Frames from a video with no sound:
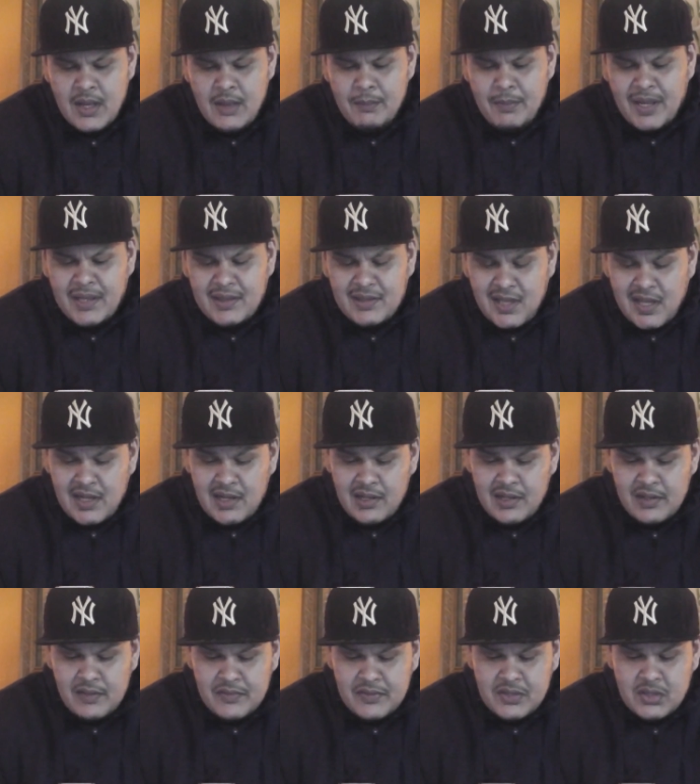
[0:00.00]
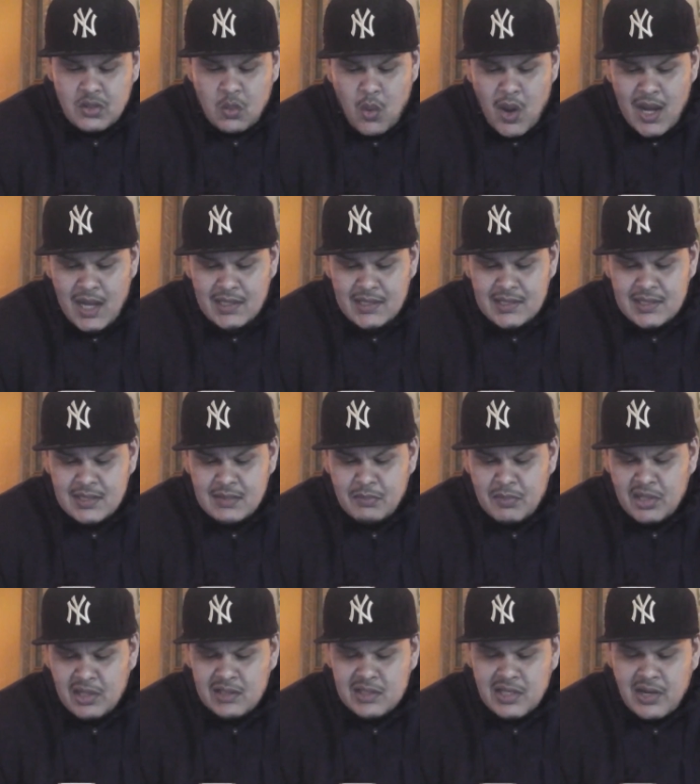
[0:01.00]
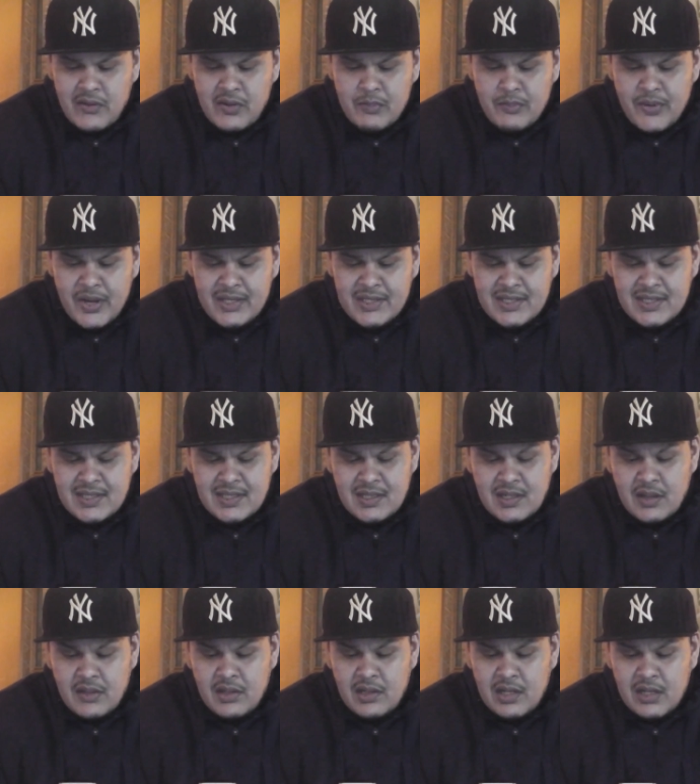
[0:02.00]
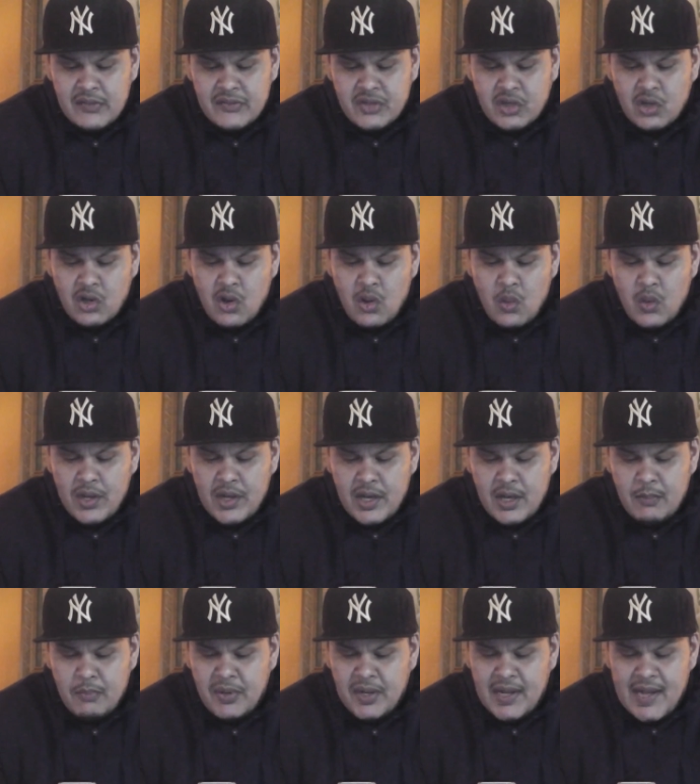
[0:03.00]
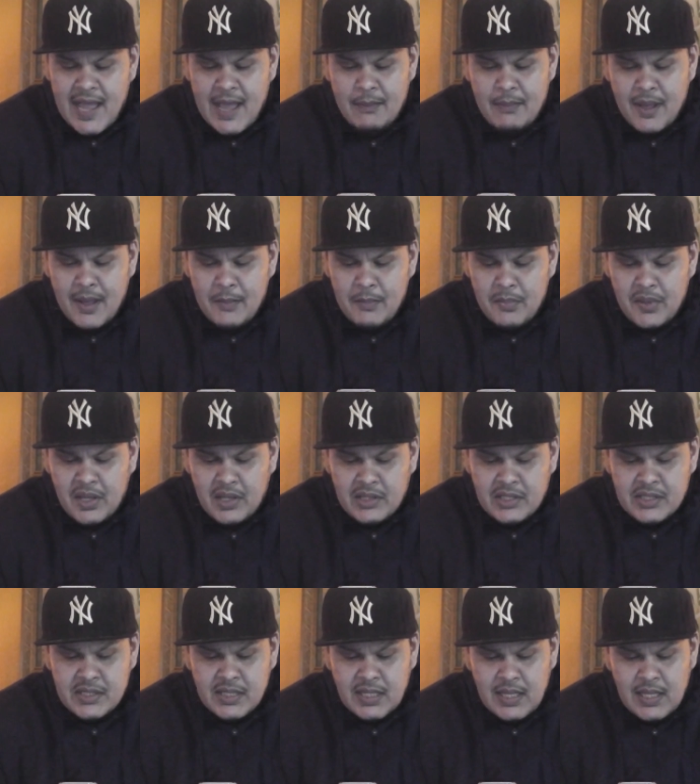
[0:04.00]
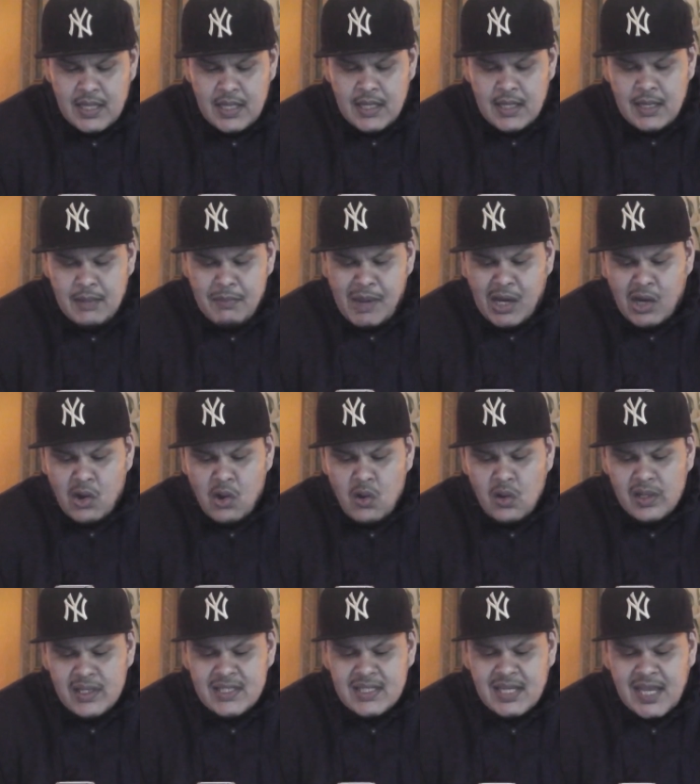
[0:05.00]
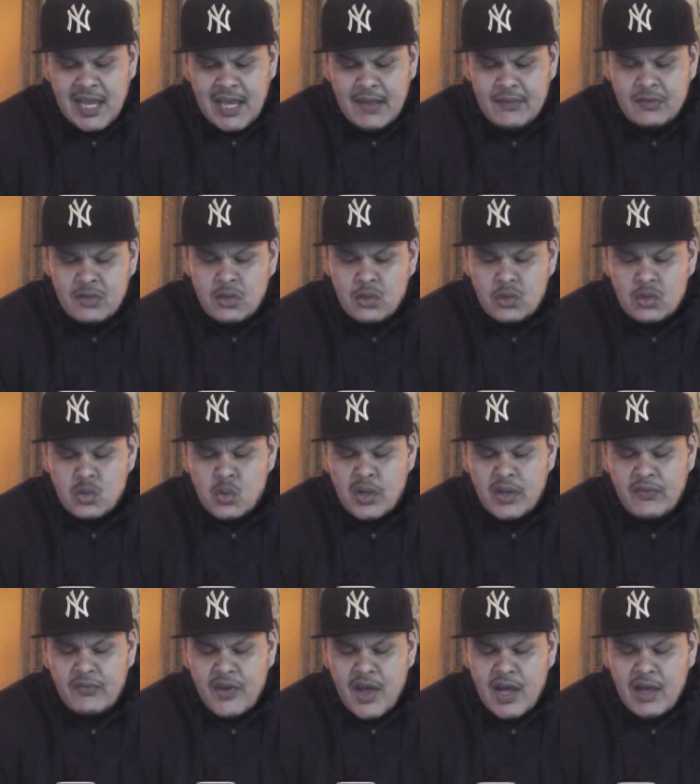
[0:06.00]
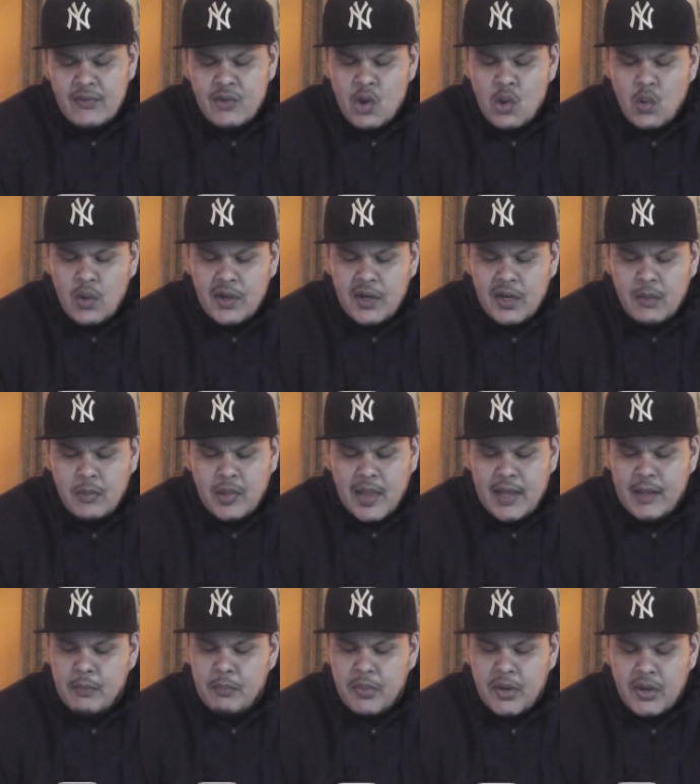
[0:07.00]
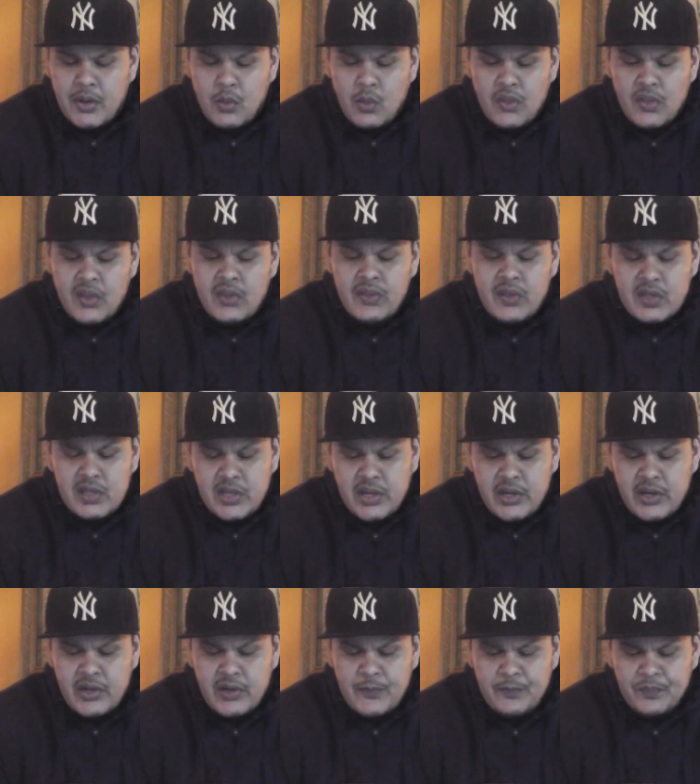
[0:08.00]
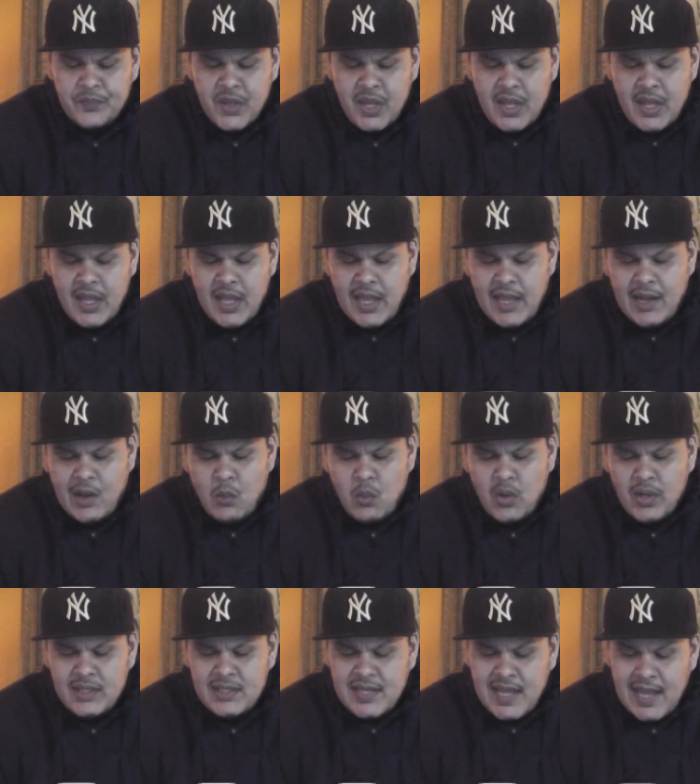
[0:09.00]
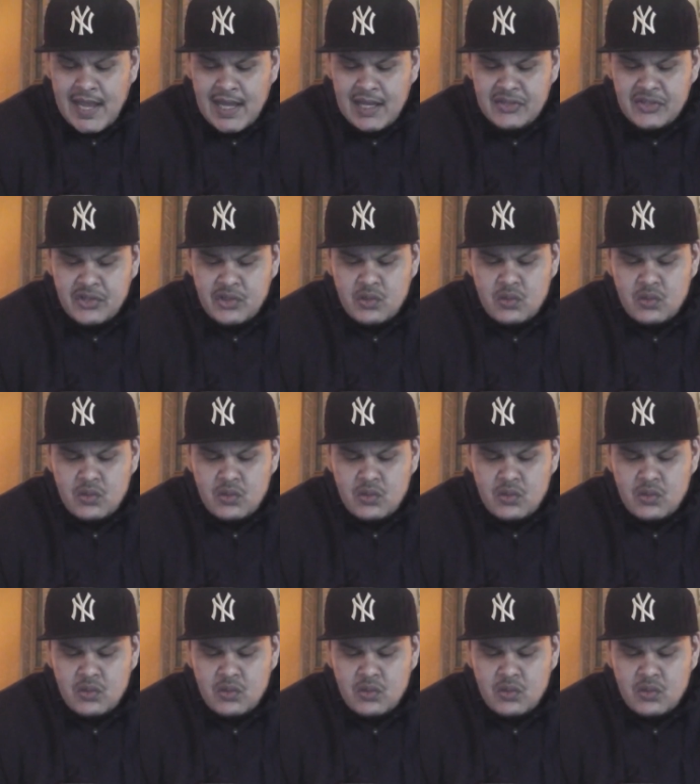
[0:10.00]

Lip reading: My deadlifts, squats, military presses, and other lifts are going up, but not my bench. My goal is to have 225 going up like butter within the year, and I wanted to ask